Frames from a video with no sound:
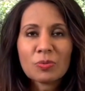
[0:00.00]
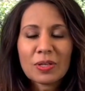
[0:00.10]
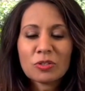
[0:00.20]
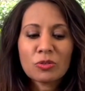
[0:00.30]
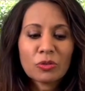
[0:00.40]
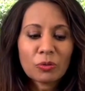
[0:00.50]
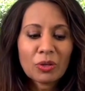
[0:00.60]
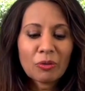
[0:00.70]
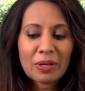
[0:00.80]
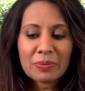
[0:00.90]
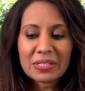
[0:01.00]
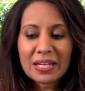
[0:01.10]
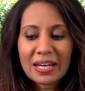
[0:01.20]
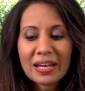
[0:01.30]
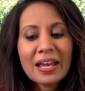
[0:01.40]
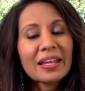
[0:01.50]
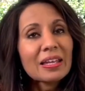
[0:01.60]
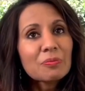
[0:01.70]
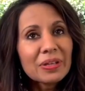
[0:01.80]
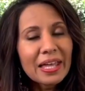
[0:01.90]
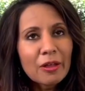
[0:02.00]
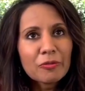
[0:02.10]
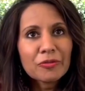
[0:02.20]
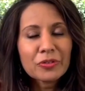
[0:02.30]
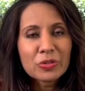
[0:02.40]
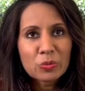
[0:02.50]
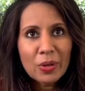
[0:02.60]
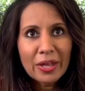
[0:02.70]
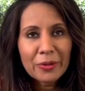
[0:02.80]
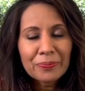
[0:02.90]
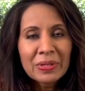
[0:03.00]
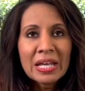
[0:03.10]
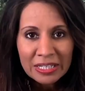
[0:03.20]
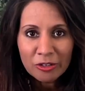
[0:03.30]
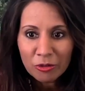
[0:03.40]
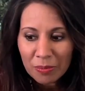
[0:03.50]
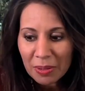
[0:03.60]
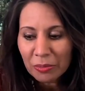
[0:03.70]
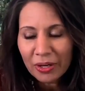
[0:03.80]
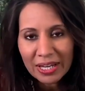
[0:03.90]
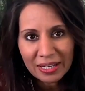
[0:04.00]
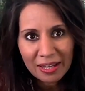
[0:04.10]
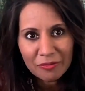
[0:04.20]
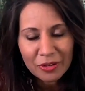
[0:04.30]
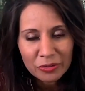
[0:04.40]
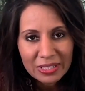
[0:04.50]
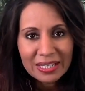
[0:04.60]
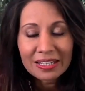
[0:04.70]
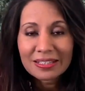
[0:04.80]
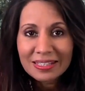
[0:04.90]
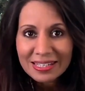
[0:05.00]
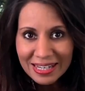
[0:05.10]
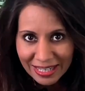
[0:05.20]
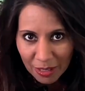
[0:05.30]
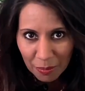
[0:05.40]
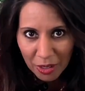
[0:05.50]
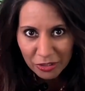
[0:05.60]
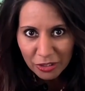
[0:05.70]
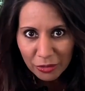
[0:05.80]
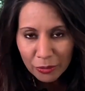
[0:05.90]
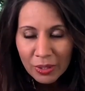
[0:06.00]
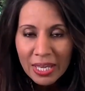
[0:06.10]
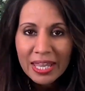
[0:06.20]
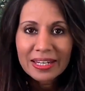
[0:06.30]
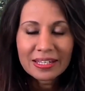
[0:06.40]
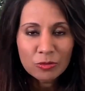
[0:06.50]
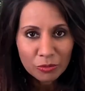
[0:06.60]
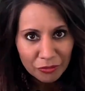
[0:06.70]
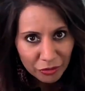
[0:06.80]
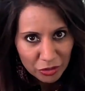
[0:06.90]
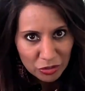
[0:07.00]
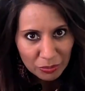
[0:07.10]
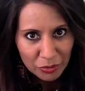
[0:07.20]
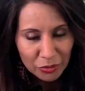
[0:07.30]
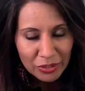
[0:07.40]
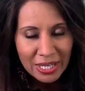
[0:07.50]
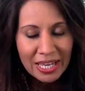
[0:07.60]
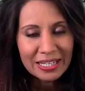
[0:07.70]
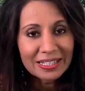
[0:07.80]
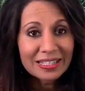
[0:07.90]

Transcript: is about two to three grams a day, can be helpful as well. Now remember, N A F L D can sneak up on you. It is reversible. It